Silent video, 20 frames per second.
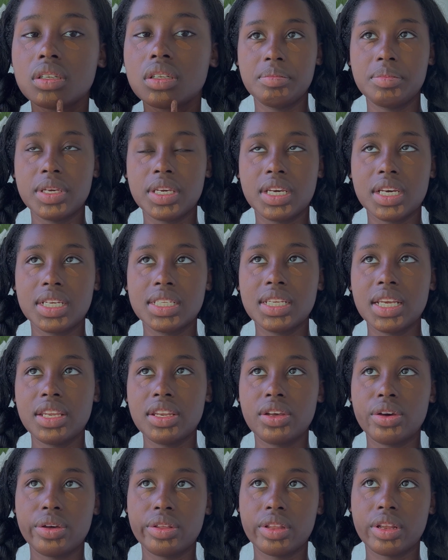Because I
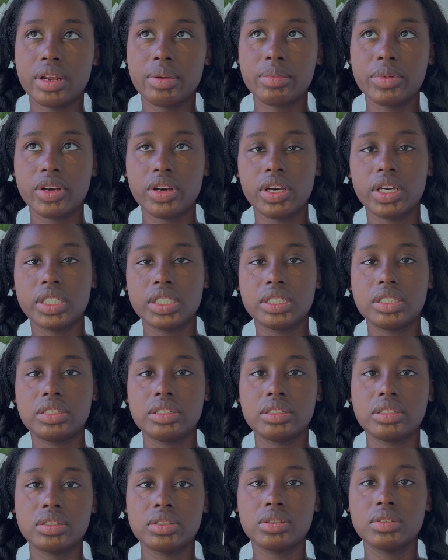know that I'm going
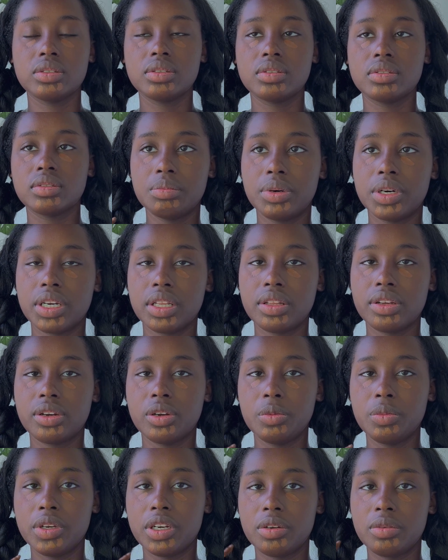to put a
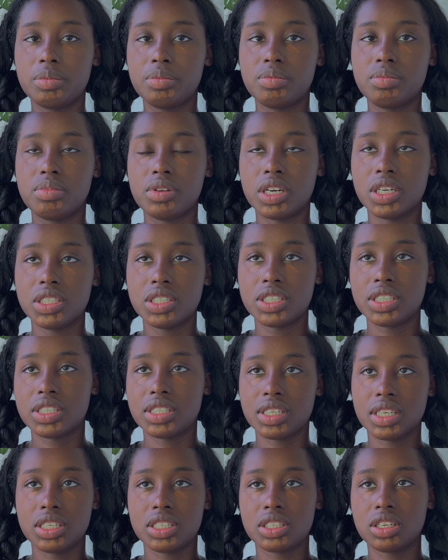little bit of bronzer
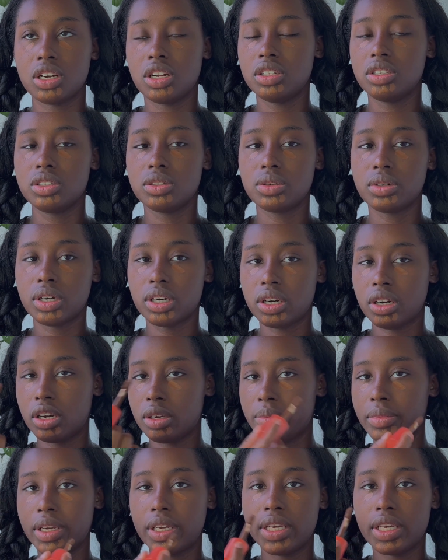/ contour
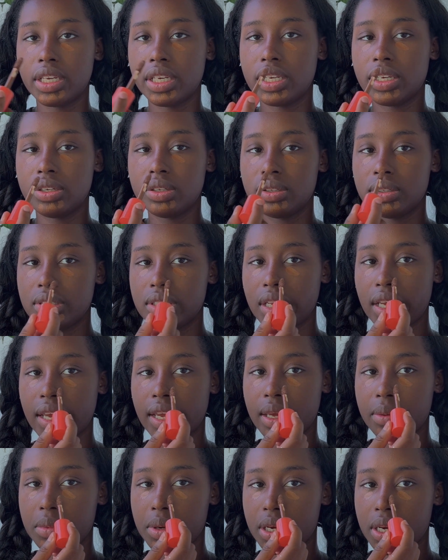on my nose, I
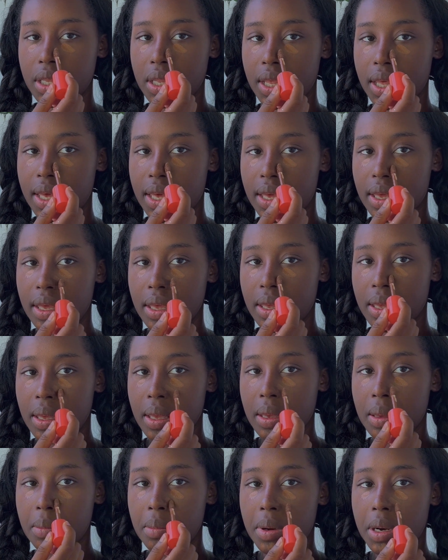am gonna like
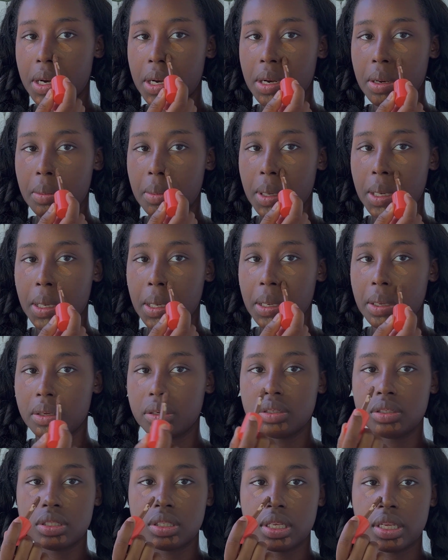put it on my
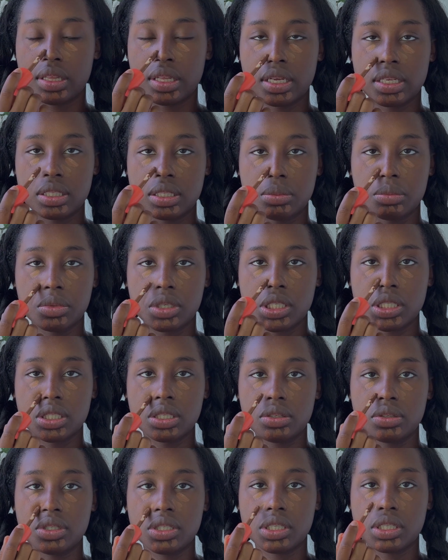nose, and that's more
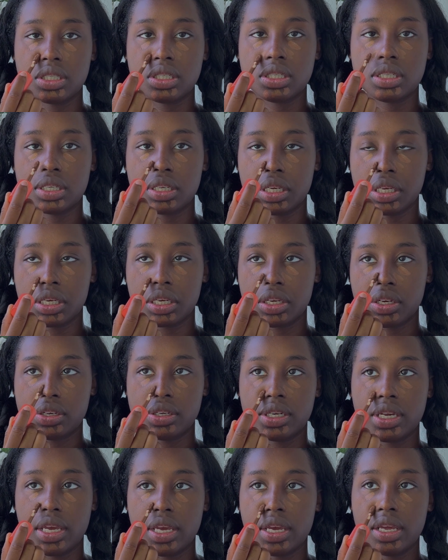so just to
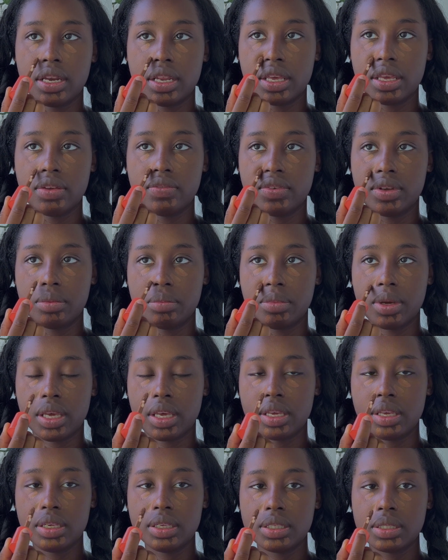create an even
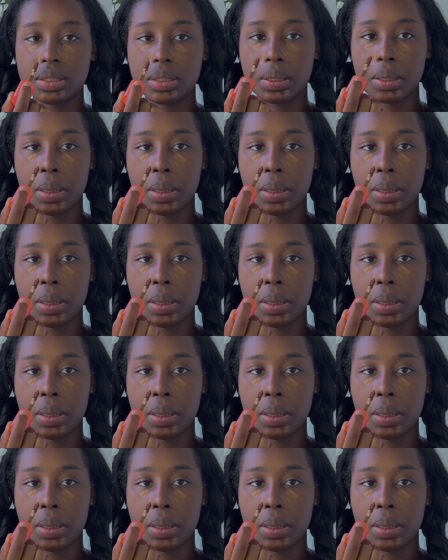base.